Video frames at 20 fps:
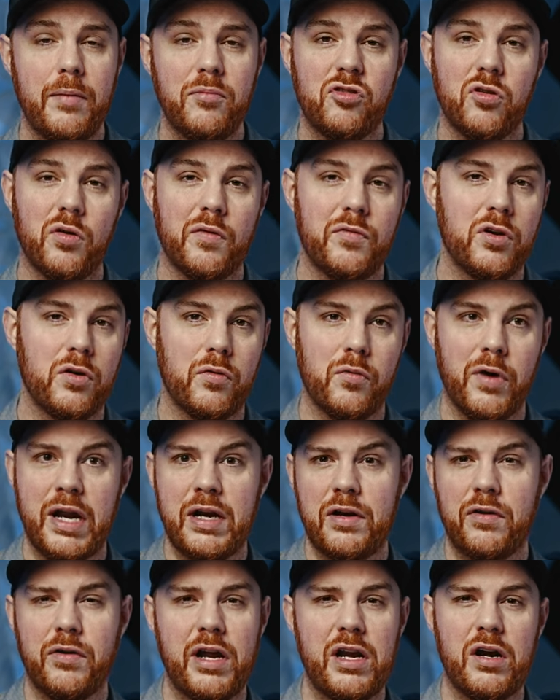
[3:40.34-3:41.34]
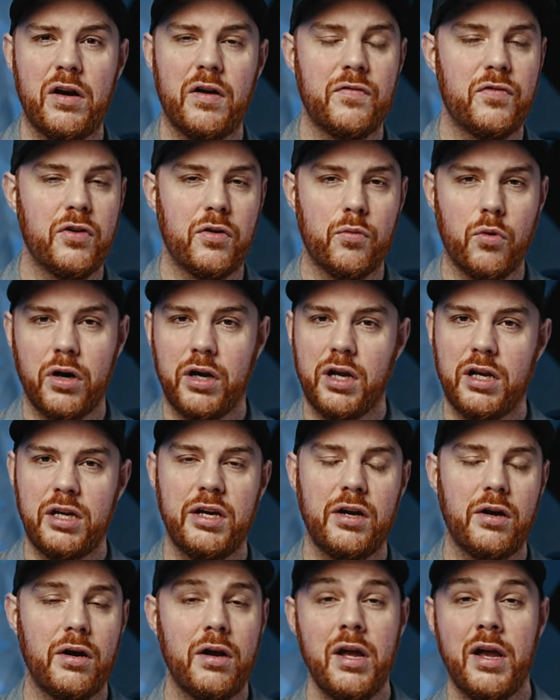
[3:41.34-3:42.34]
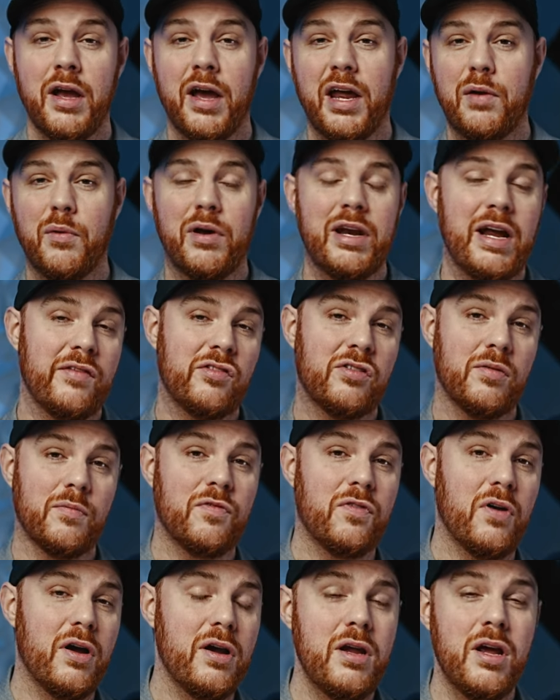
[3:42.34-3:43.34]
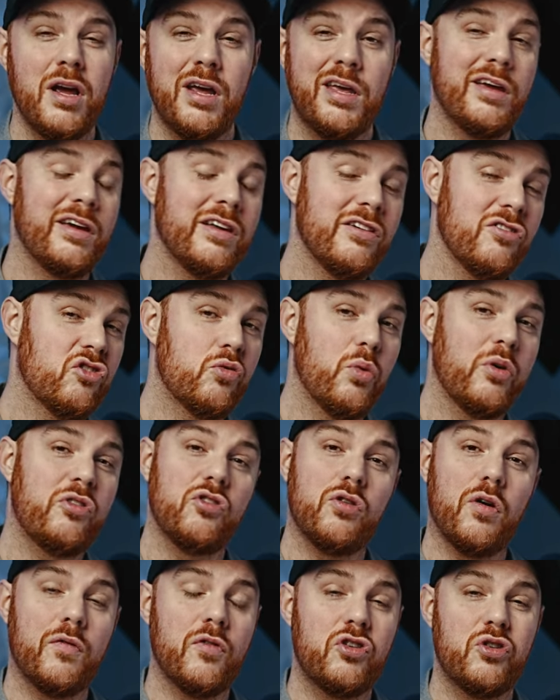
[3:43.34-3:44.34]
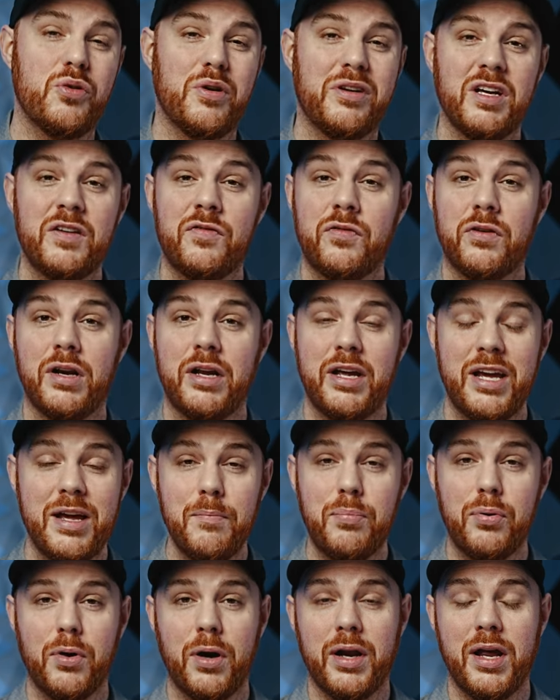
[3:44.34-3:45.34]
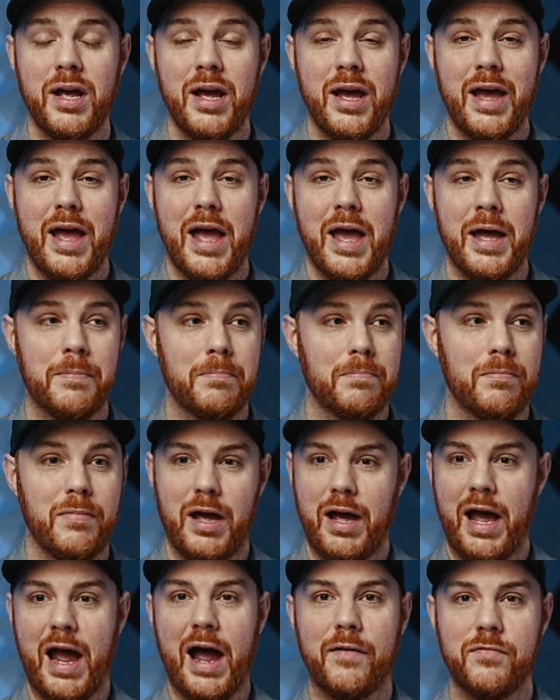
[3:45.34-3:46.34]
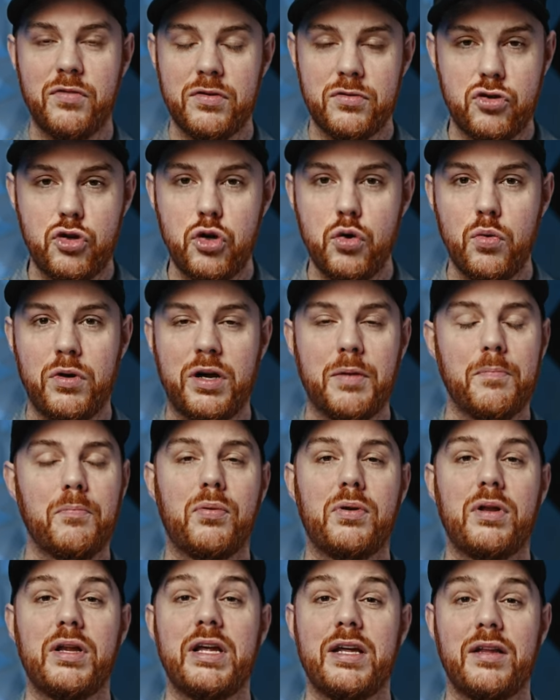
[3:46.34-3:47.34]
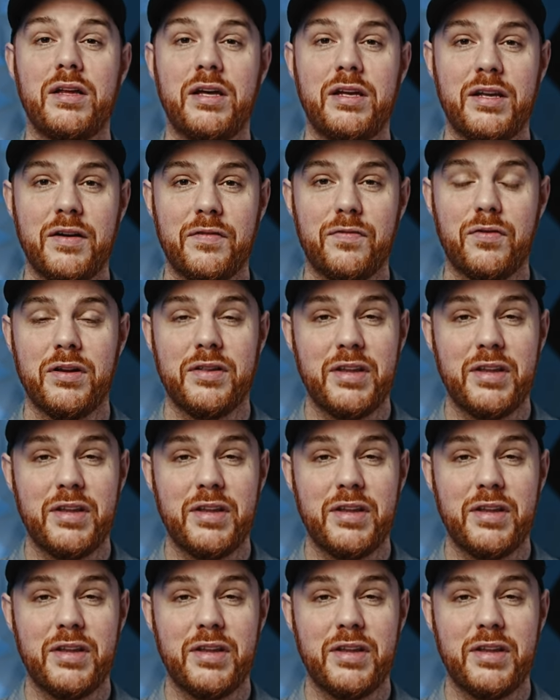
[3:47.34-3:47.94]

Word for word: So if you're rendering or if you're working here and you wanna have some fun, you can just switch it over to a different input and have two completely different